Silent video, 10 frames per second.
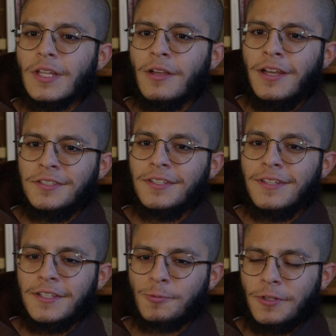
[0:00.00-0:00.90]
I see
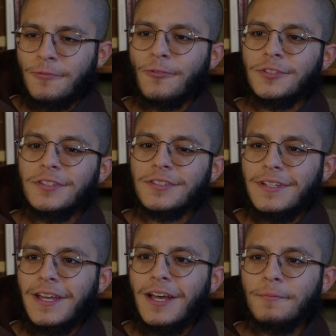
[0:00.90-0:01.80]
that he's wearing the Franciscan
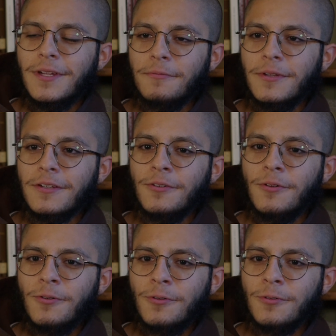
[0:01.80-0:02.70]
habit. I'm like,
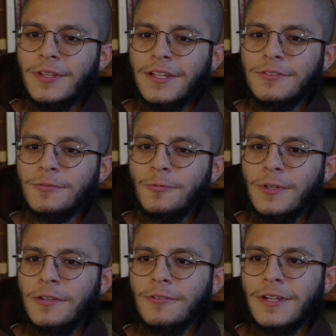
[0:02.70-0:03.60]
oh, that's
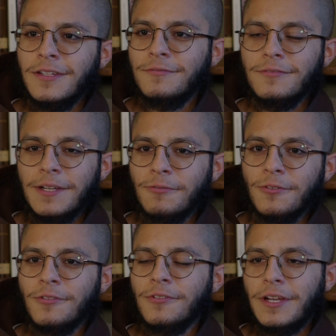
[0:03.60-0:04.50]
weird. I've
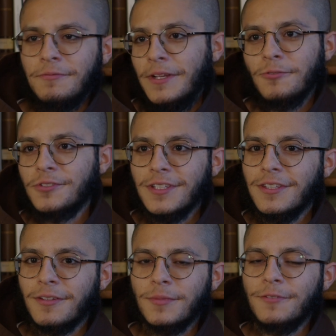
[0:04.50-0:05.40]
never seen
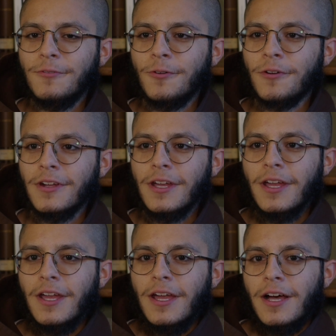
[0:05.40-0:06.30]
them before.
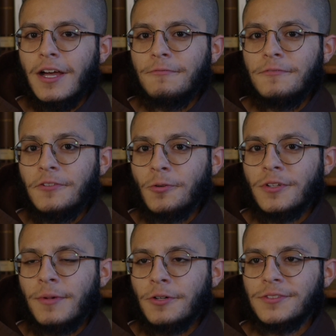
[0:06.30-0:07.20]
I've known
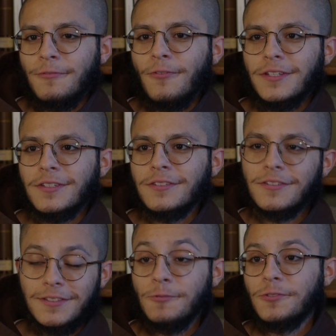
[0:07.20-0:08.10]
about Saint Francis
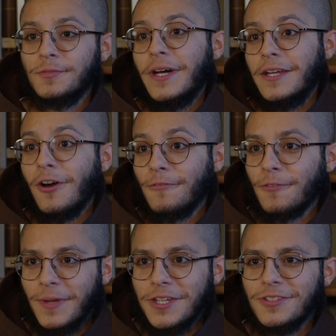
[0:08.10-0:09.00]
since he was my
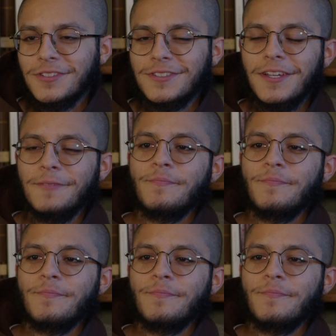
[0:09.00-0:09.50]
confirmation saint.